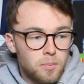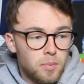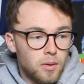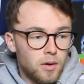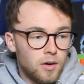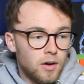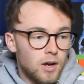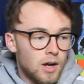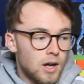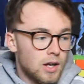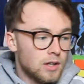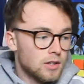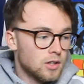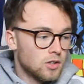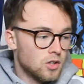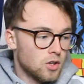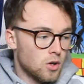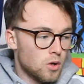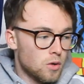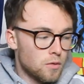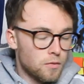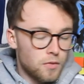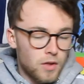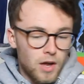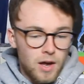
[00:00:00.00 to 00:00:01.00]
But the
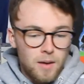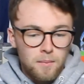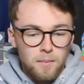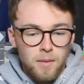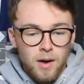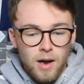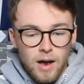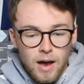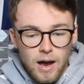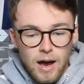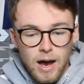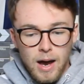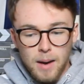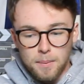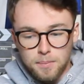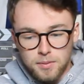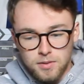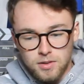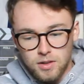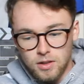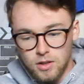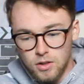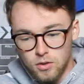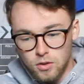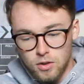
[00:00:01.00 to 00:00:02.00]
two of them,
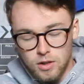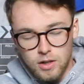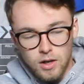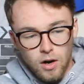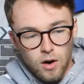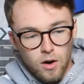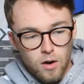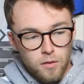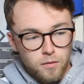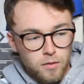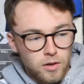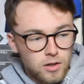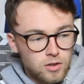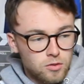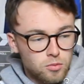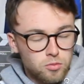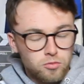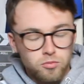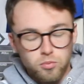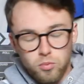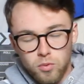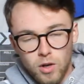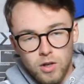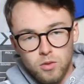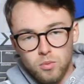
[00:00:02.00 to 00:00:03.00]
absolutely awful, as
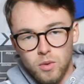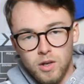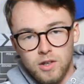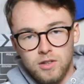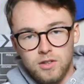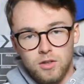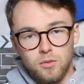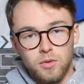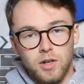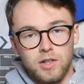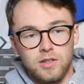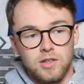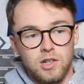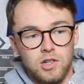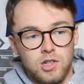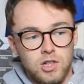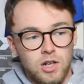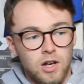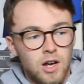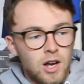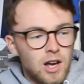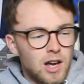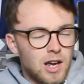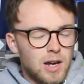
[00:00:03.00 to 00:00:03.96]
well as the rest of the show.